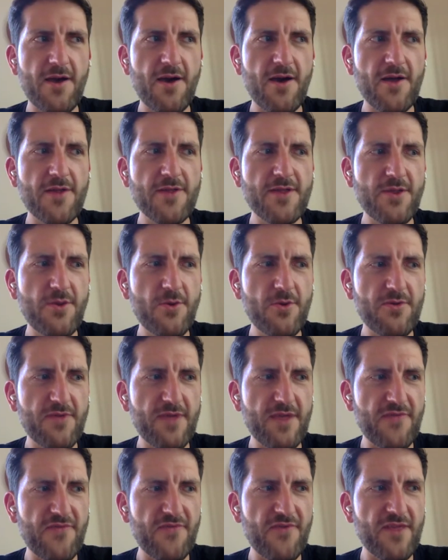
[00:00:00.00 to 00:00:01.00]
on the note of
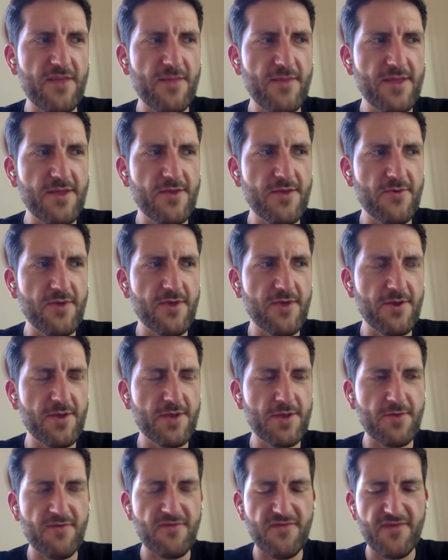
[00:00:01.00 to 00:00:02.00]
that freedom, and you're
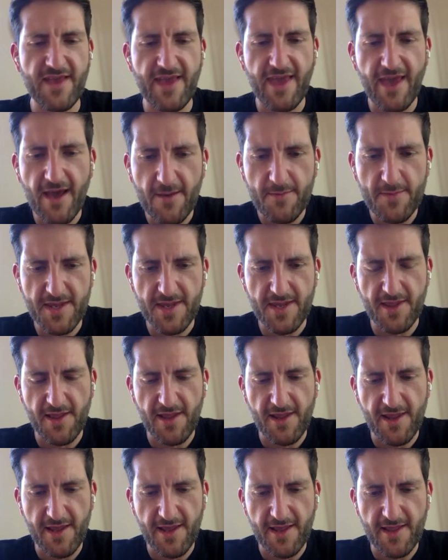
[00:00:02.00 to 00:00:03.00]
sort of
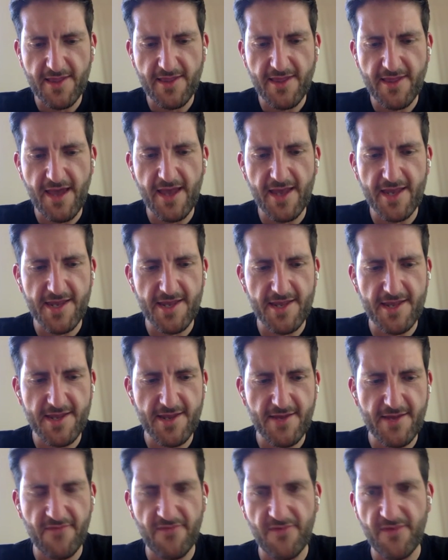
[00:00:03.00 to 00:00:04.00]
encapsulating the essence
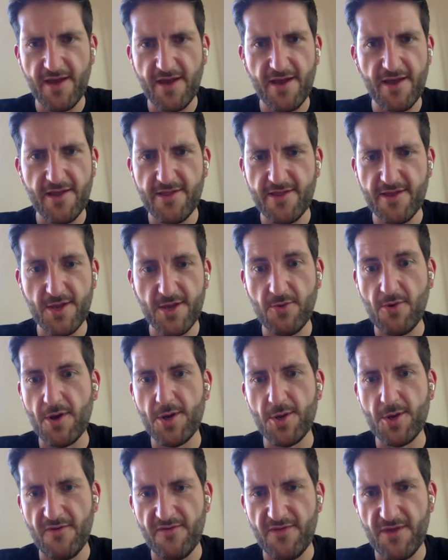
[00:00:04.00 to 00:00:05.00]
of the
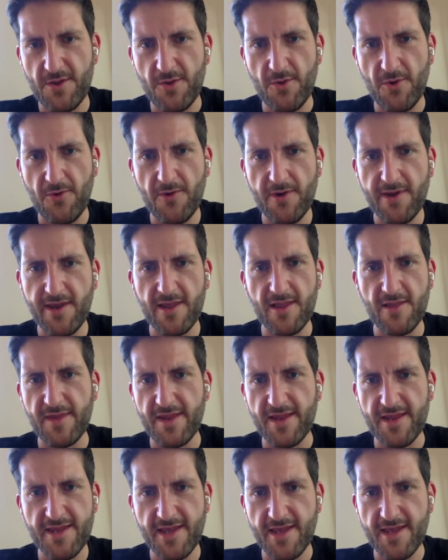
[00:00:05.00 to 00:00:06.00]
structure of the new curriculum
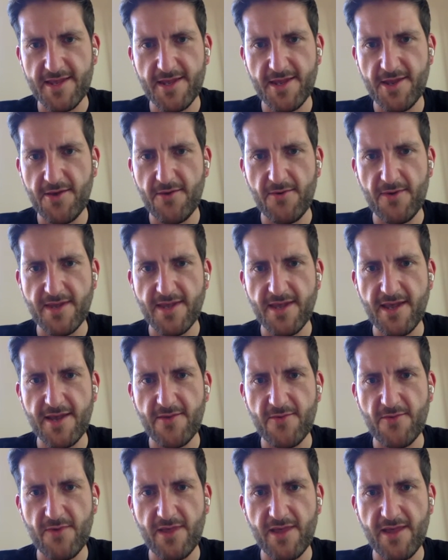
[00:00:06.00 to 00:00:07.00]
in a sense too, is that
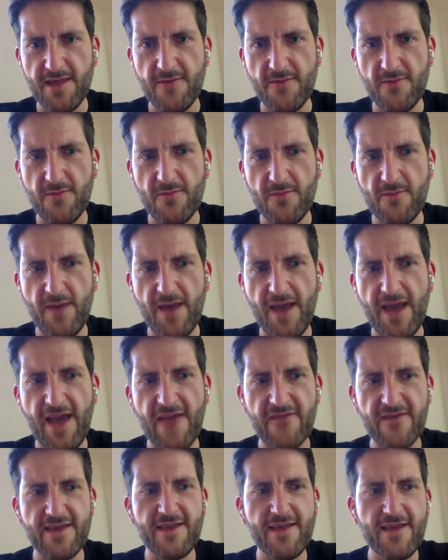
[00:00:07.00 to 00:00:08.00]
really by
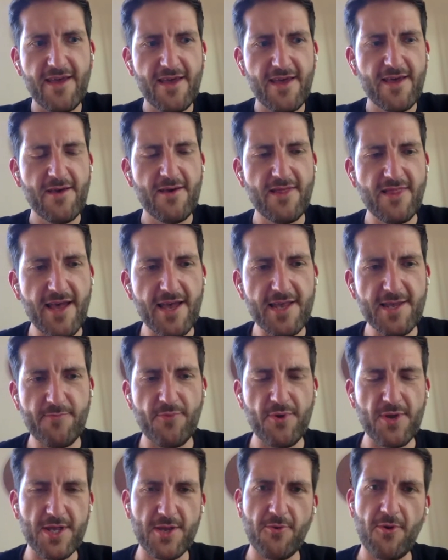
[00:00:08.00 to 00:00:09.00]
having less
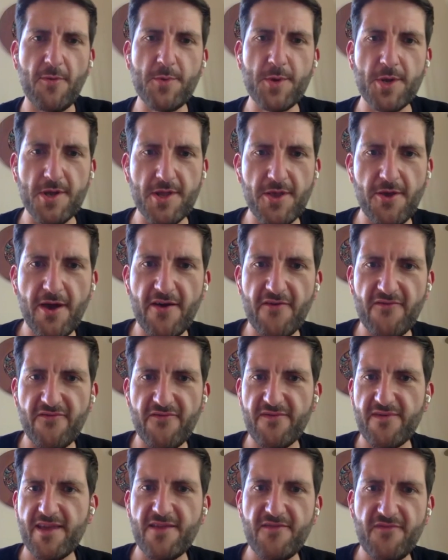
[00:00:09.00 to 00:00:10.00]
prescription, you have
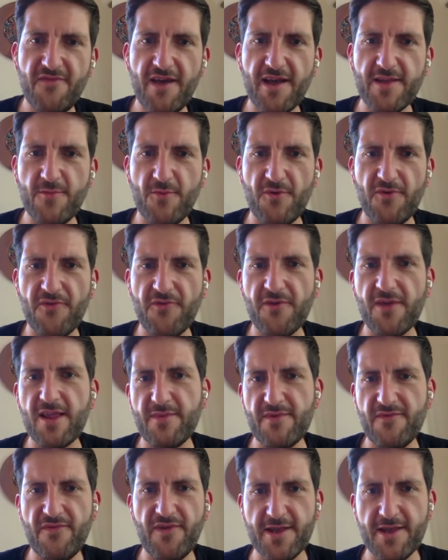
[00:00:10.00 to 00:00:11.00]
in fact more
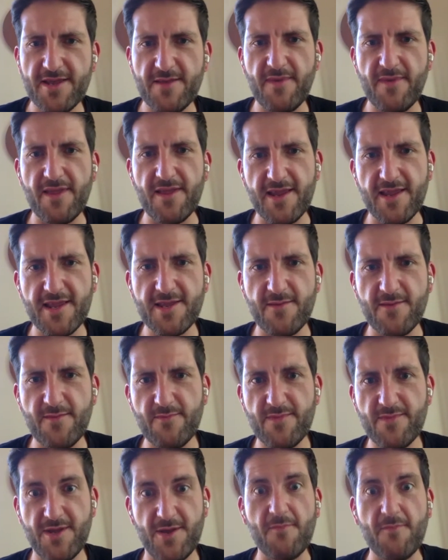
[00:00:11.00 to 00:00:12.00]
freedom and flexibility
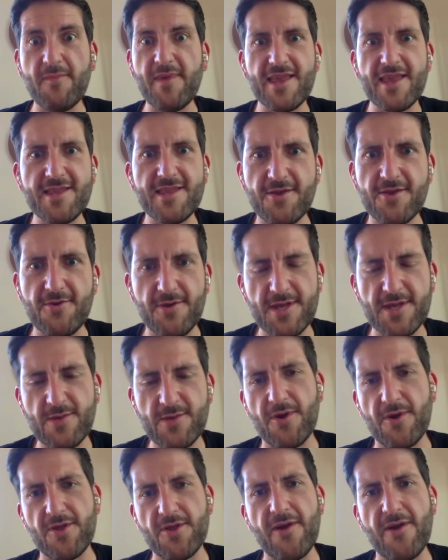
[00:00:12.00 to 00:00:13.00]
to meet
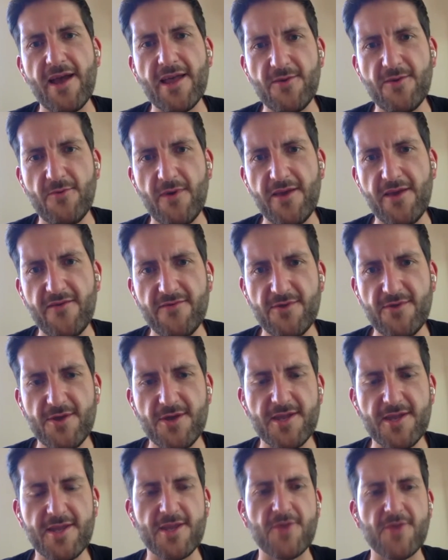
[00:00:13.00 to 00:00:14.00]
students where they're at, the way you
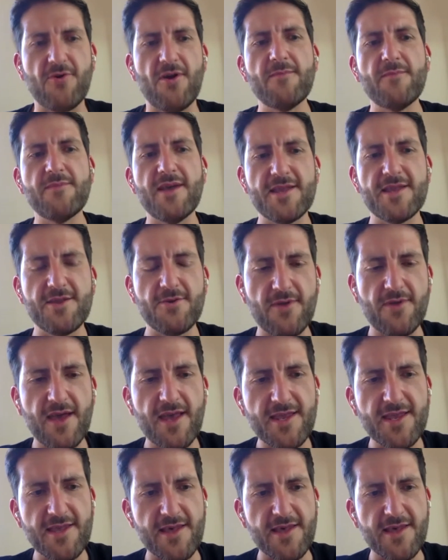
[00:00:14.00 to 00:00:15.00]
just described that so
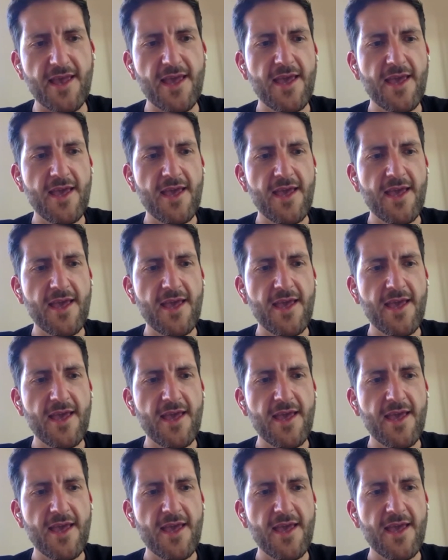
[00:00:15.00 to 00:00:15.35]
nicely.